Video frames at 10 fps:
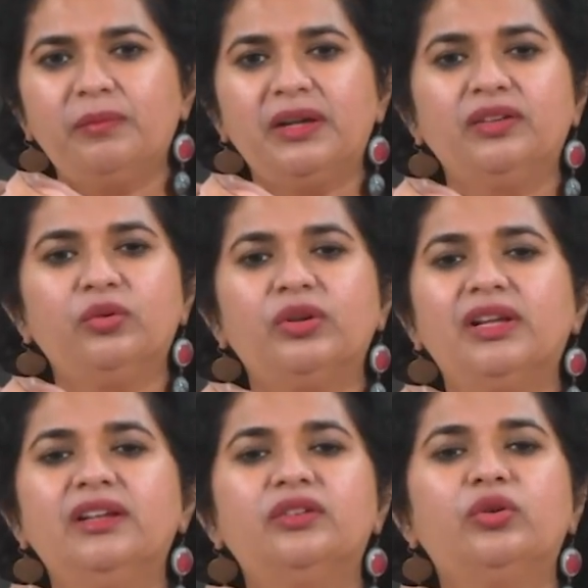but you
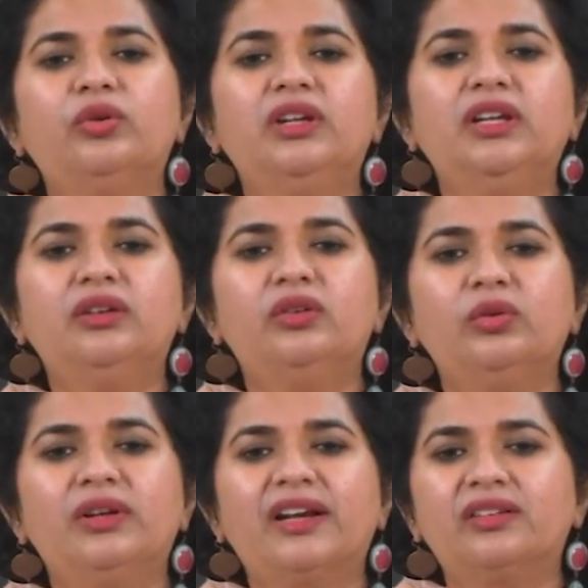really do not need to
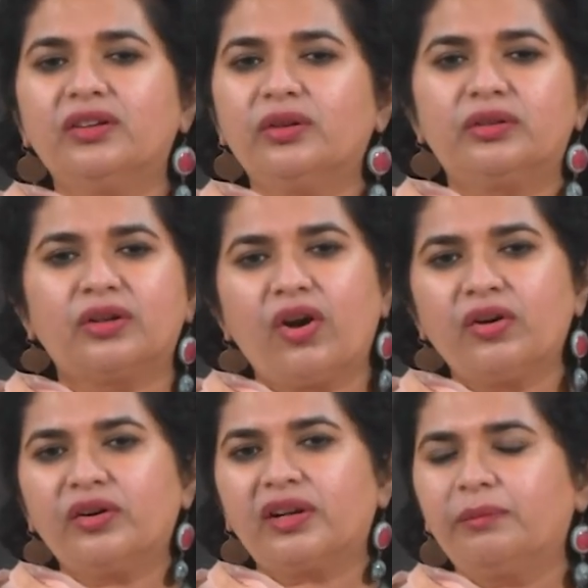lecture or
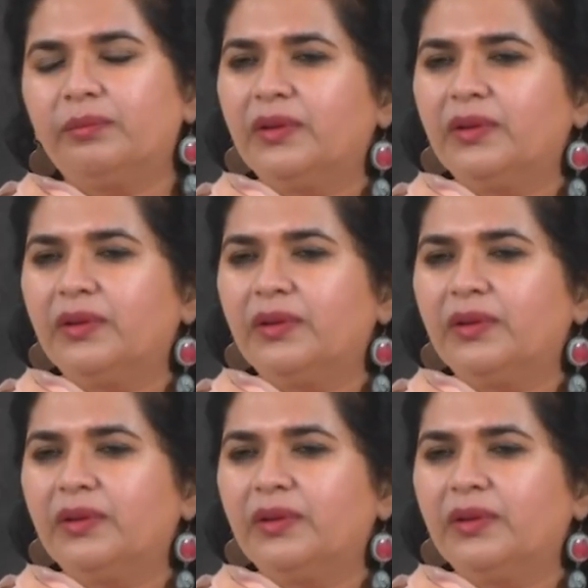talk or